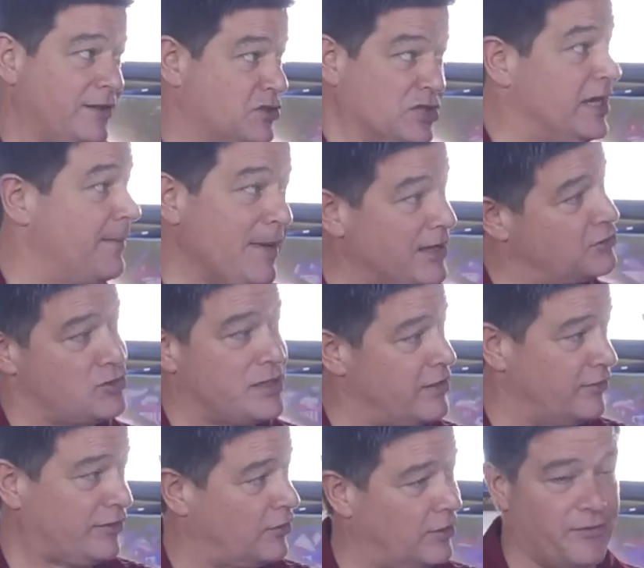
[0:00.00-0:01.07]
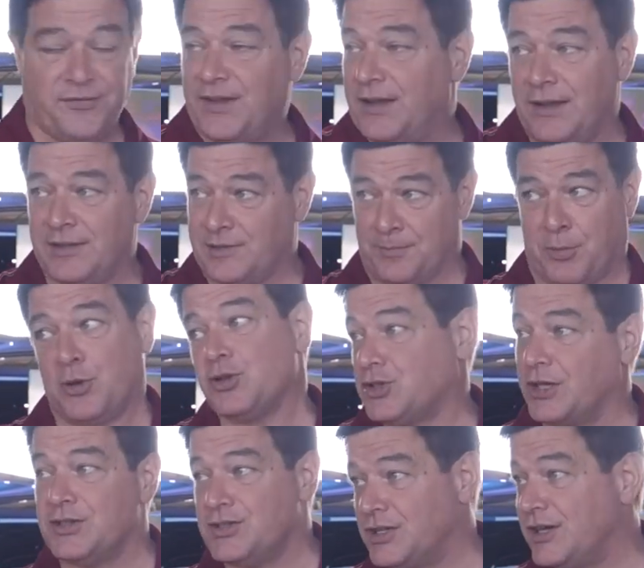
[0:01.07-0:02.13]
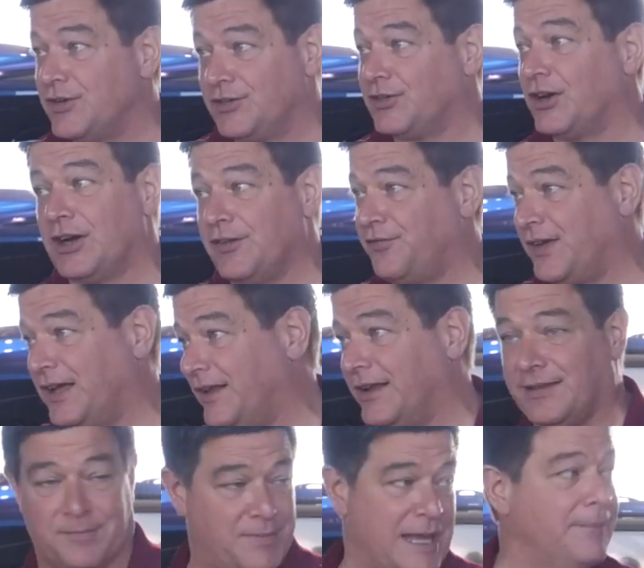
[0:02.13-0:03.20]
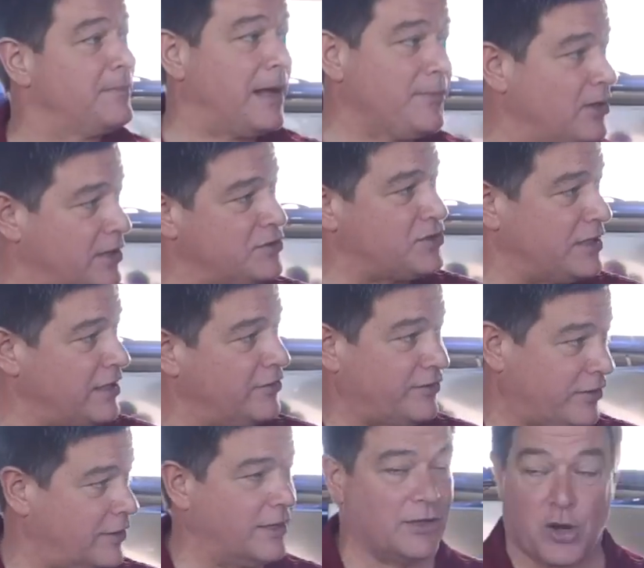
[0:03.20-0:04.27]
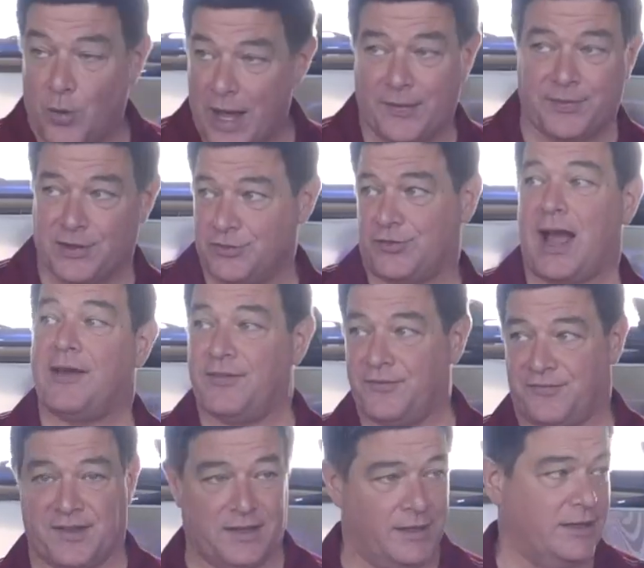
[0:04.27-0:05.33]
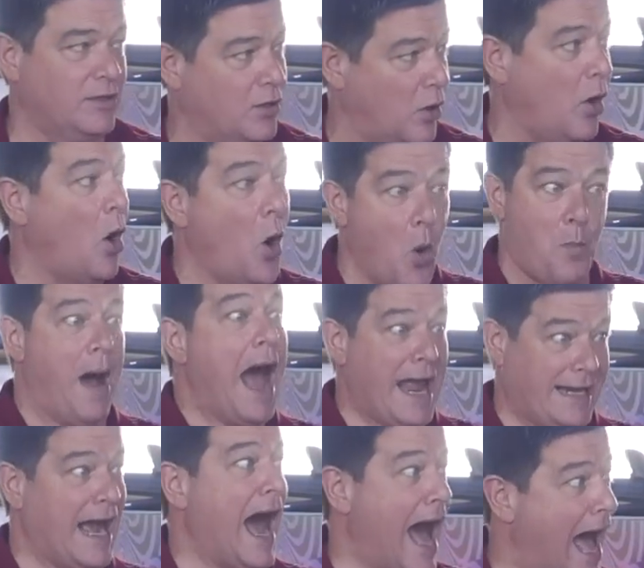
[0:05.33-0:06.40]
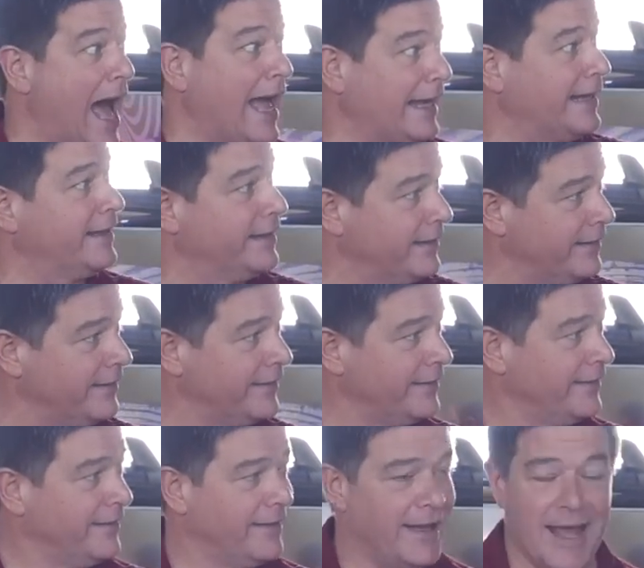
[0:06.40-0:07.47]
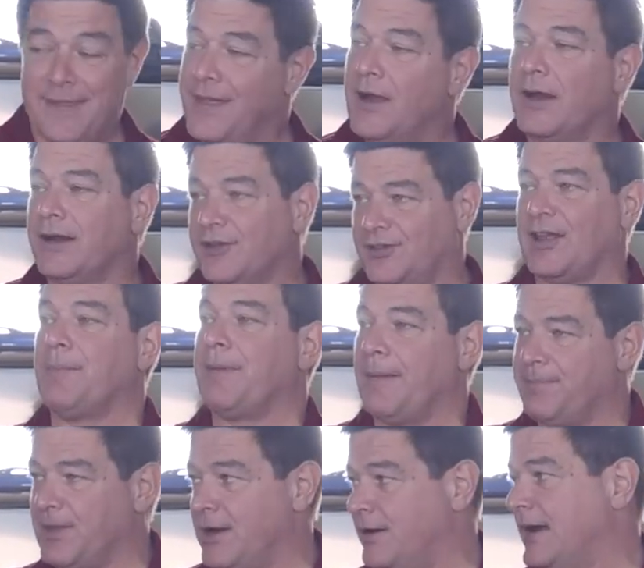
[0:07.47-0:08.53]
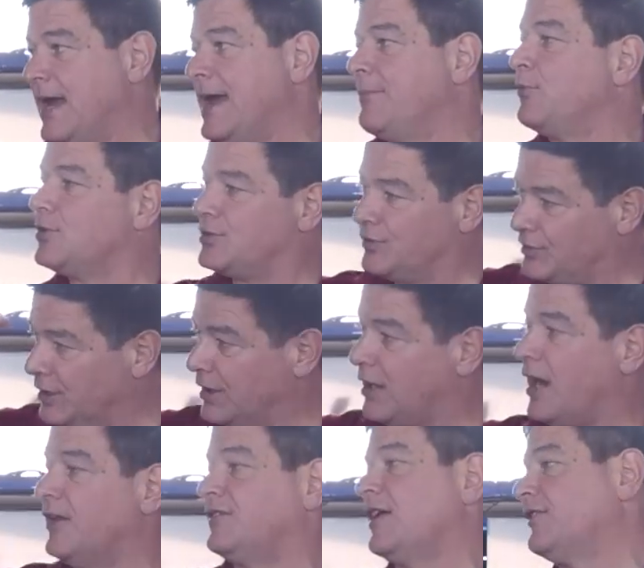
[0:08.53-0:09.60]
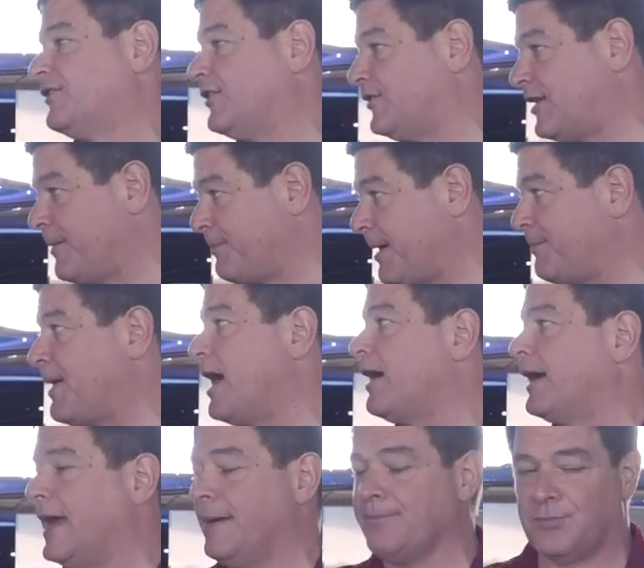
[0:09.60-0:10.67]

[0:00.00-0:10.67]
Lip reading: The GM engineers are going to feel it, the Porsche engineers are going to feel it, the BMW engineers are going to go out there, drive it, feel it, and go, oh my God. And they're going to step up their game, which is going to cause us to step up our game.